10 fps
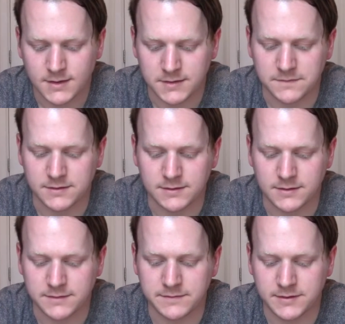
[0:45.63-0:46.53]
If you could
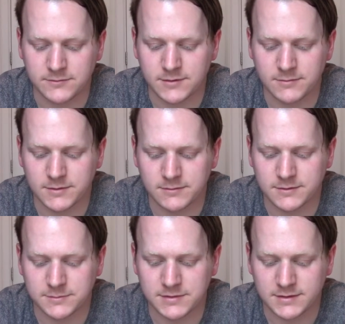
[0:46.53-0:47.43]
live anywhere, where would
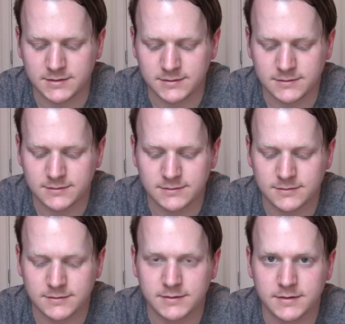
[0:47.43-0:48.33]
it be?
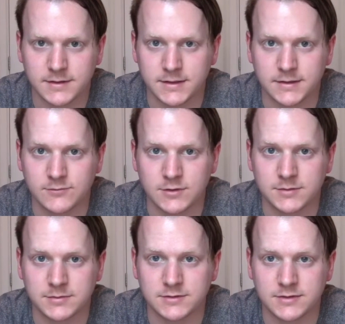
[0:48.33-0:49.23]
Anywhere
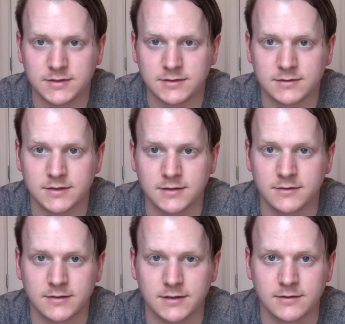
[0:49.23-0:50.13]
but Chester, South
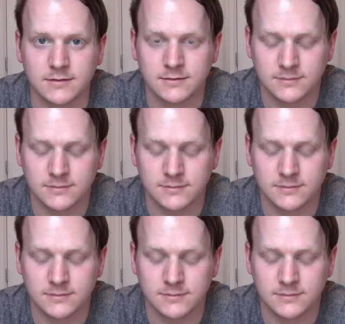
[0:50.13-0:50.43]
Carolina.